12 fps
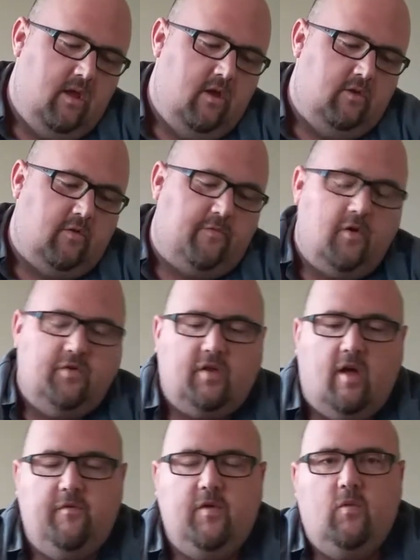So first
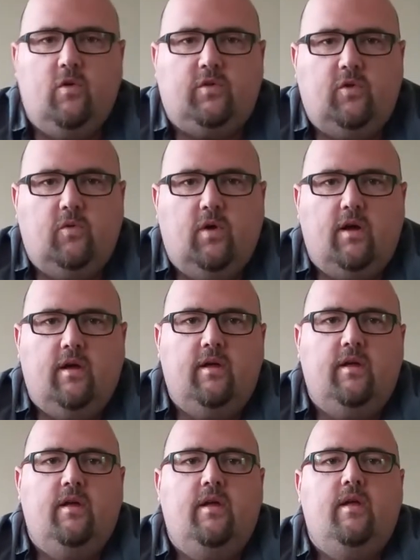off, you want to
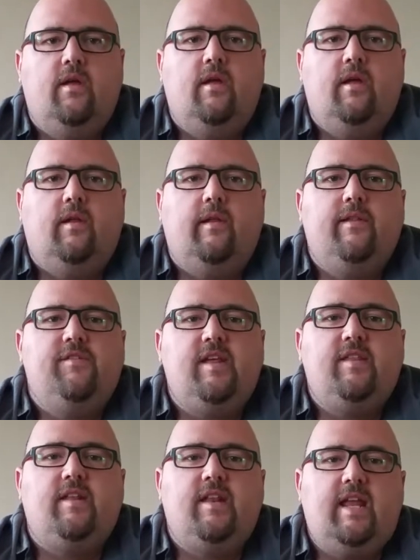see
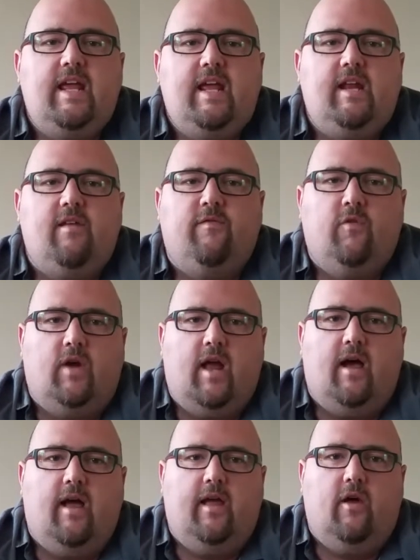the need for an
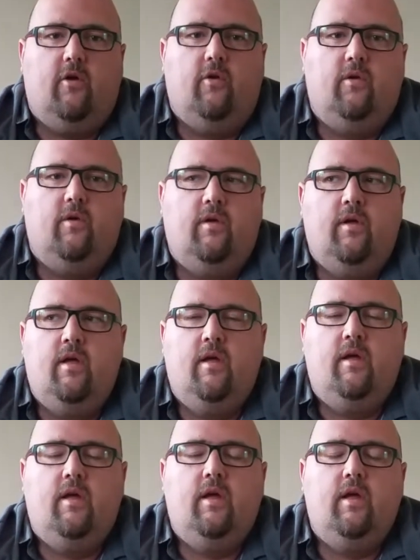IO.
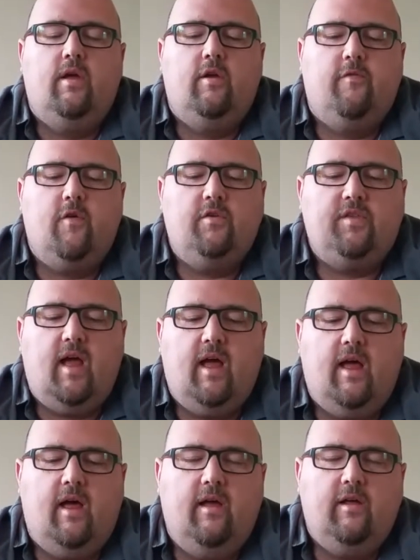Your first
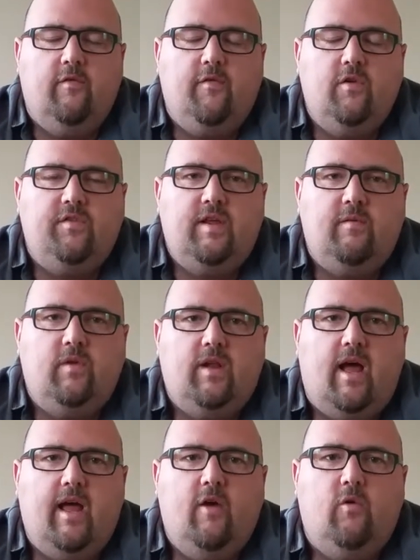need with an
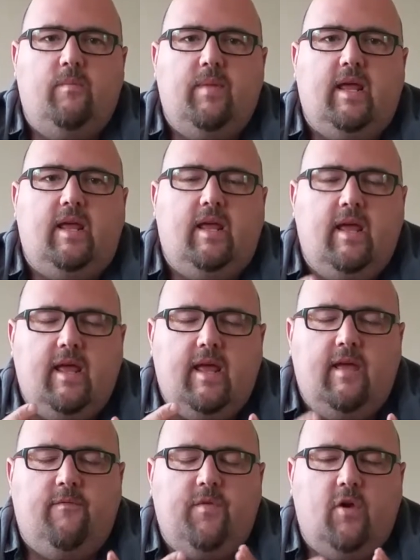IO would be
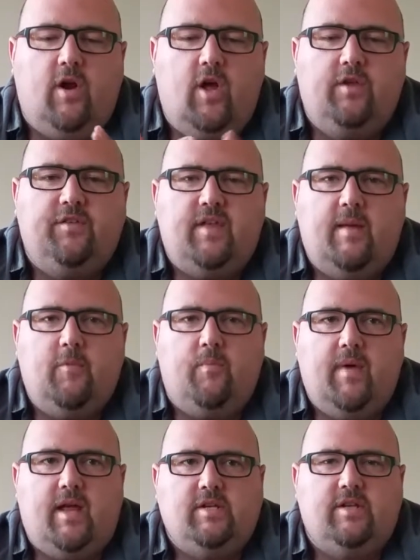if they're an unstable
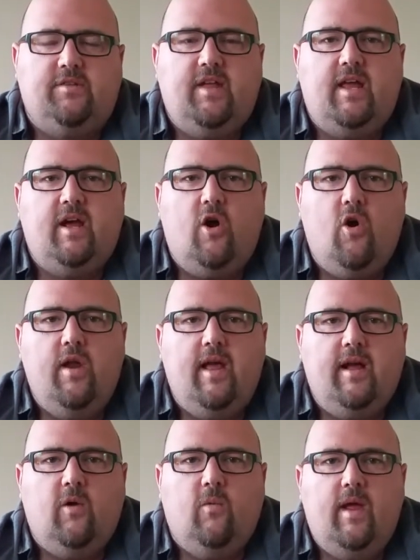patient. Say in
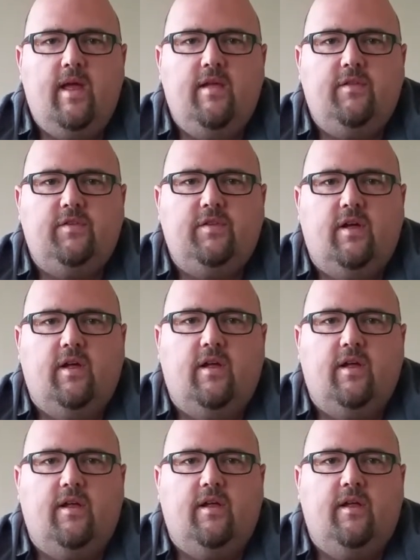cardiac arrest,
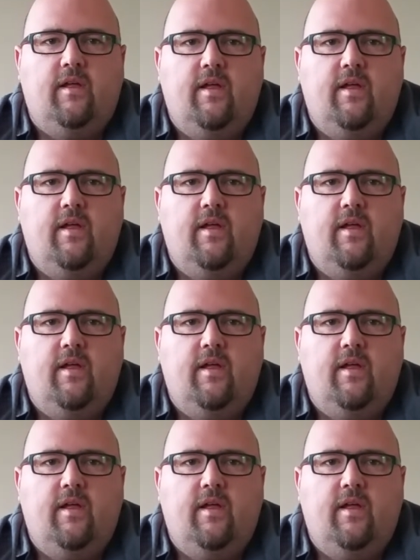low